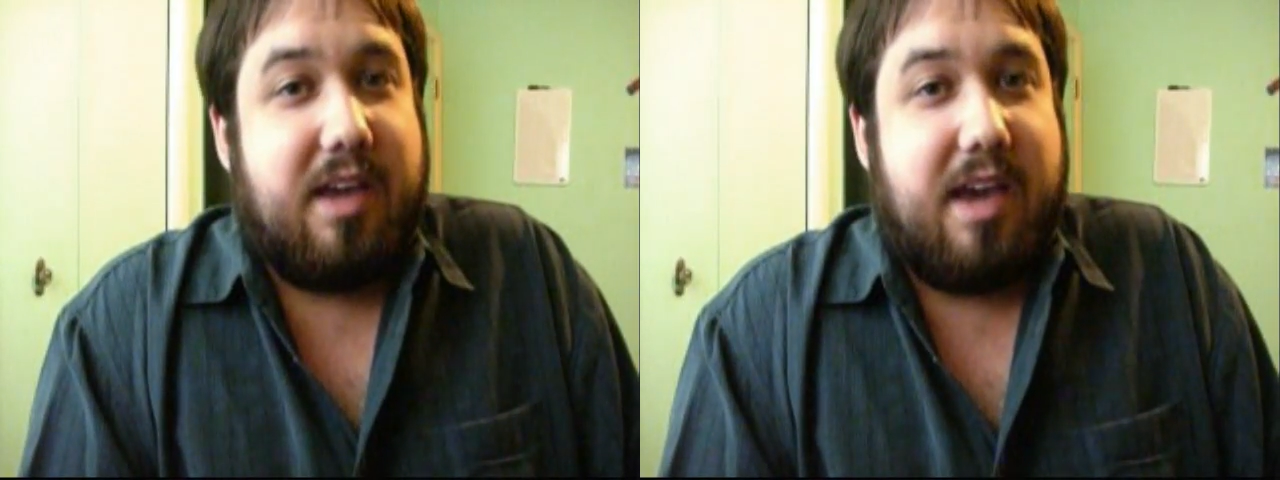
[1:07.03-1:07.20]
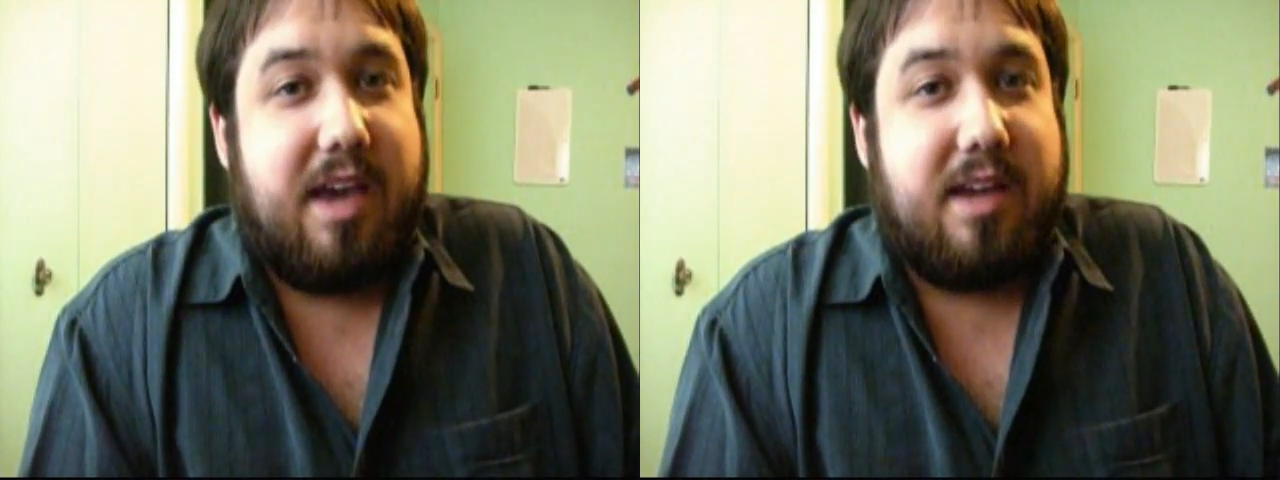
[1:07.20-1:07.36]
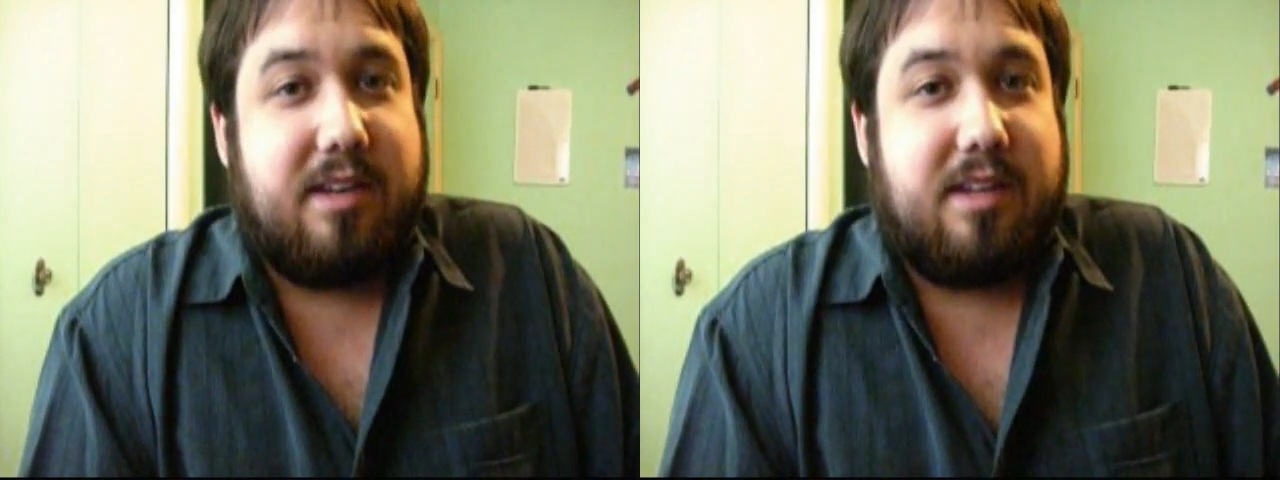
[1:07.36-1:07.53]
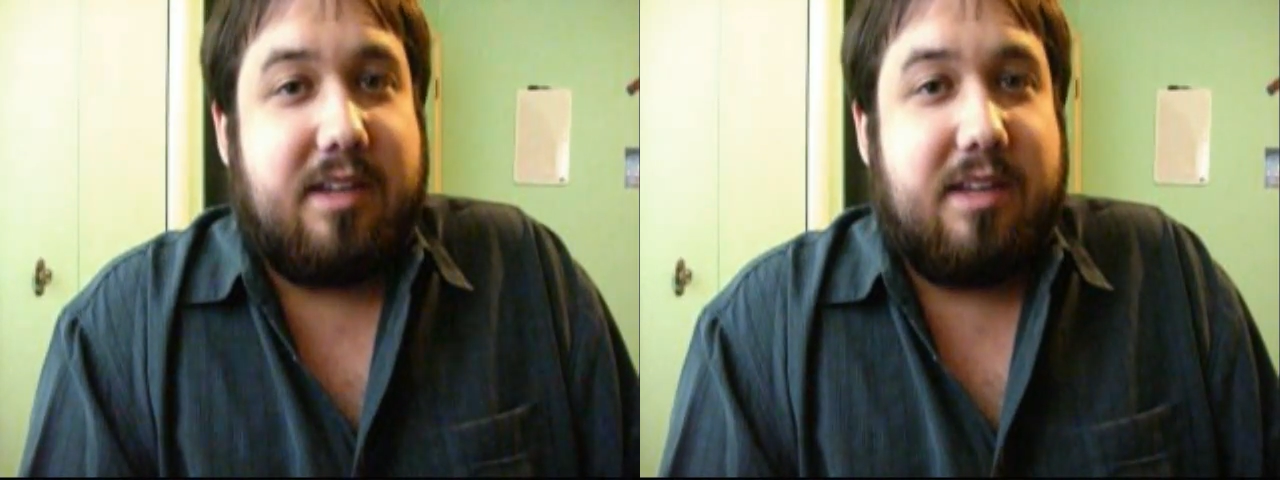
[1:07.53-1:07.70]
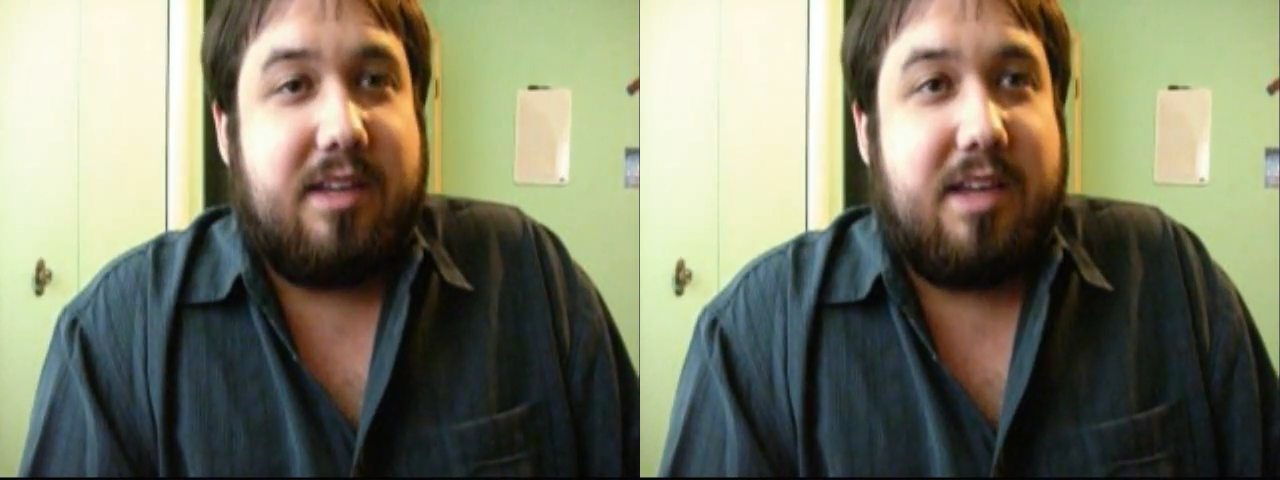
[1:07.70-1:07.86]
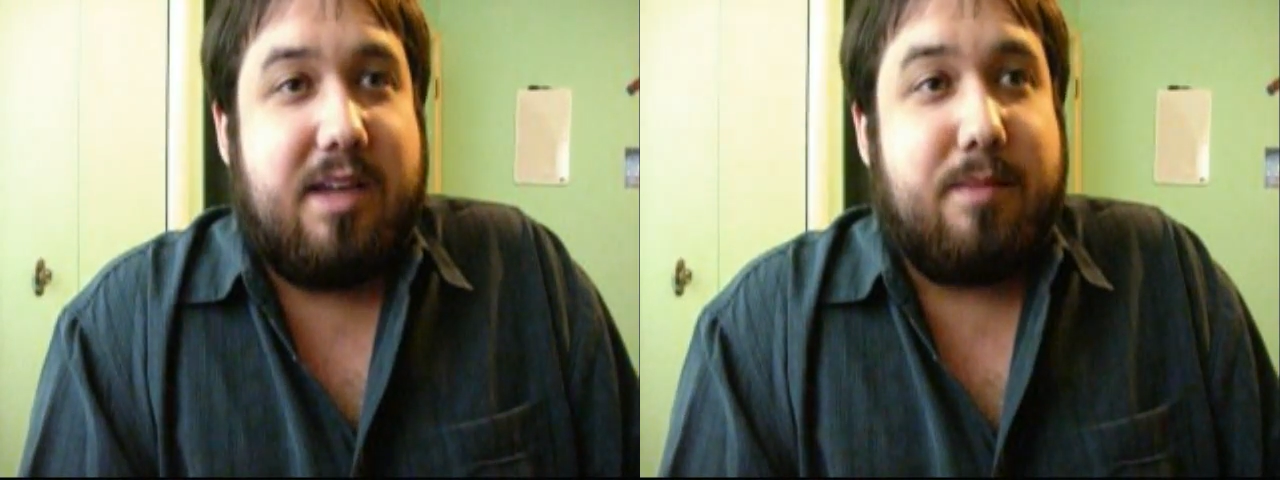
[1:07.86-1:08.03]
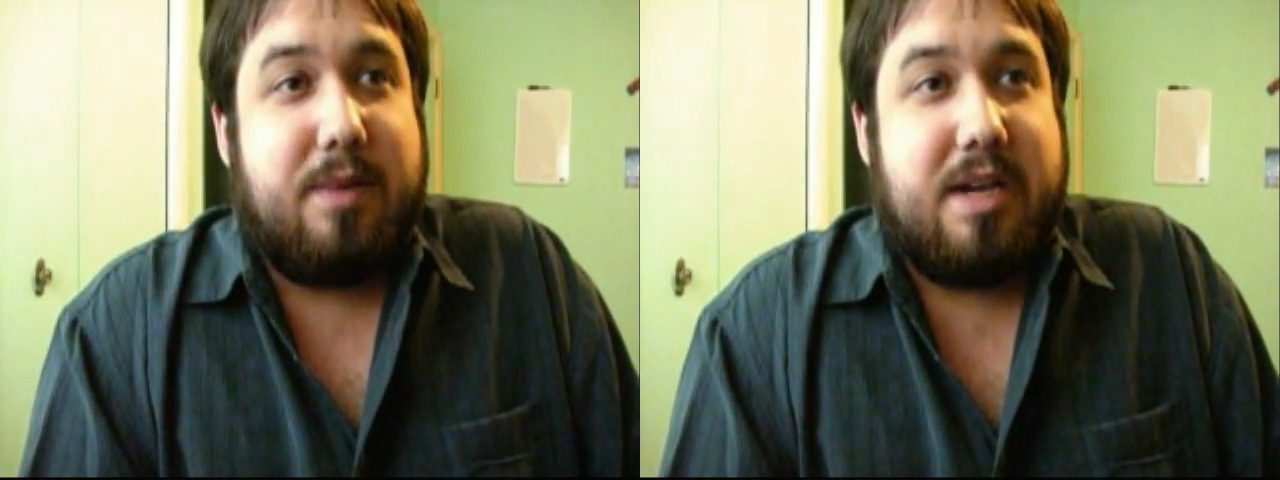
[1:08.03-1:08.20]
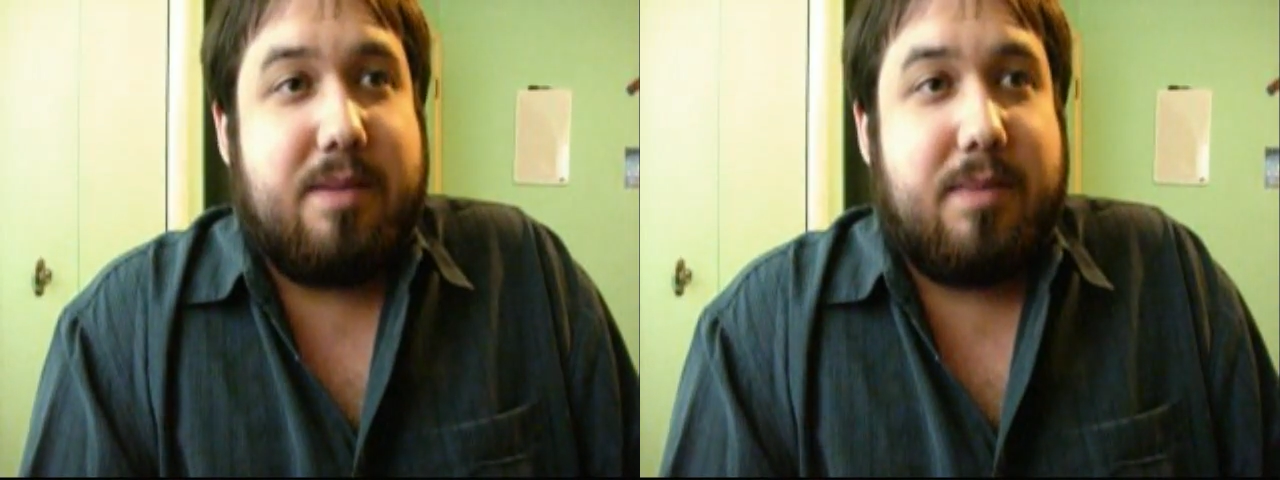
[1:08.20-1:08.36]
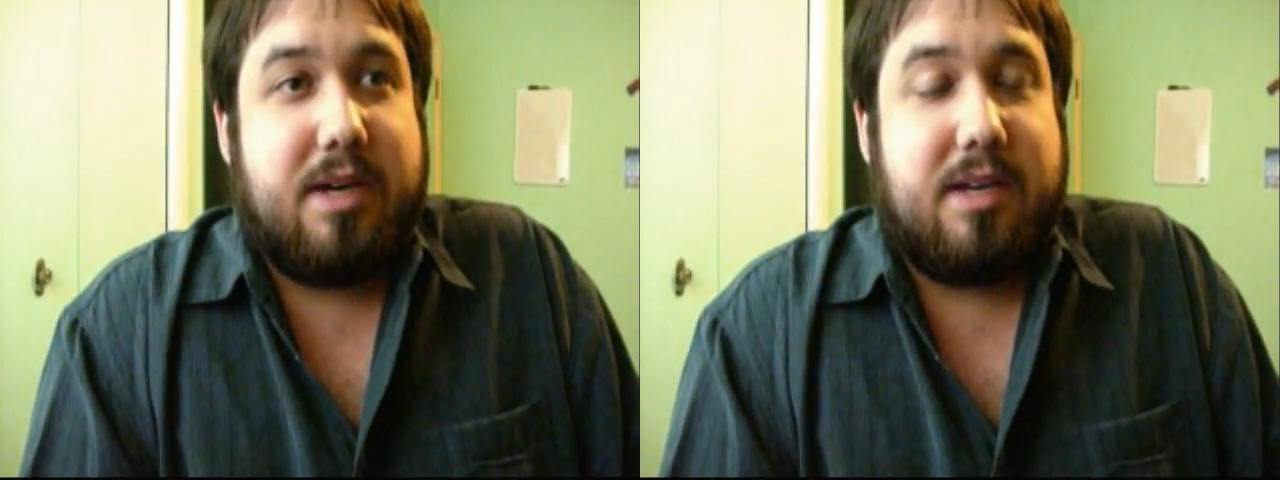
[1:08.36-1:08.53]
and in
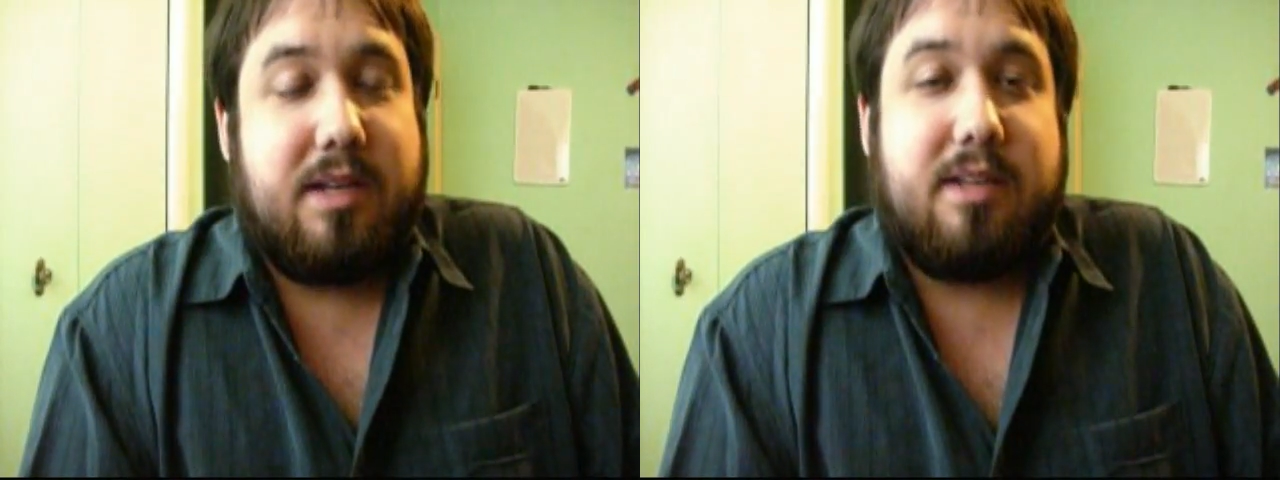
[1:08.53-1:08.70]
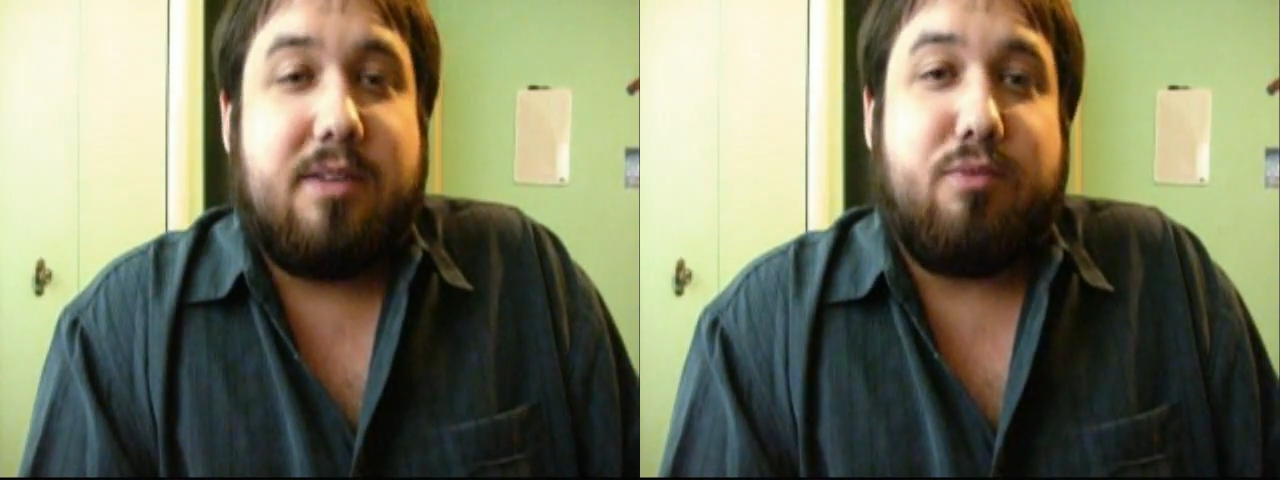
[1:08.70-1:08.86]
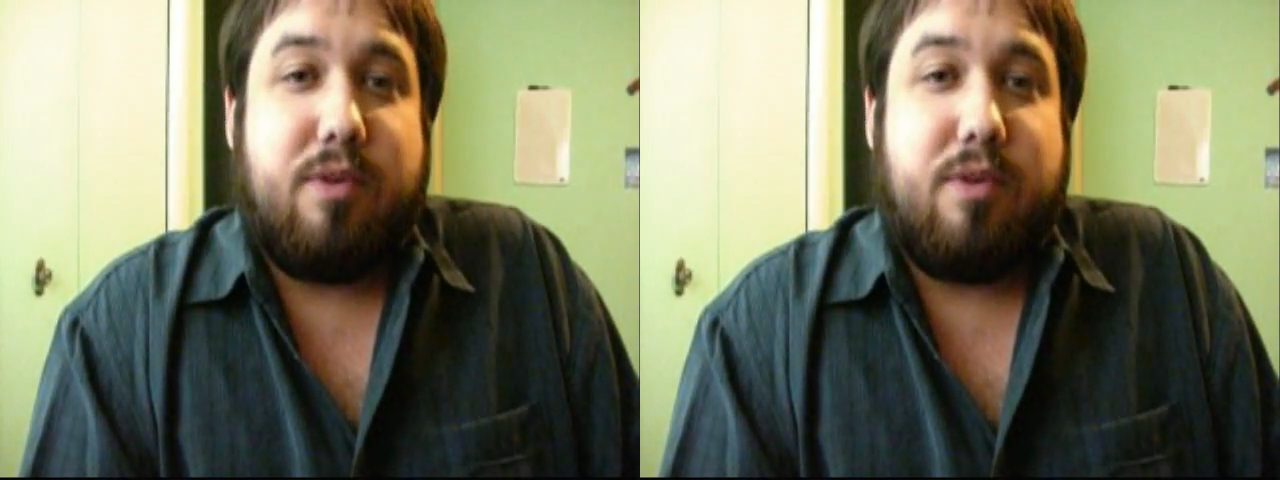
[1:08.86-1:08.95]
my mind,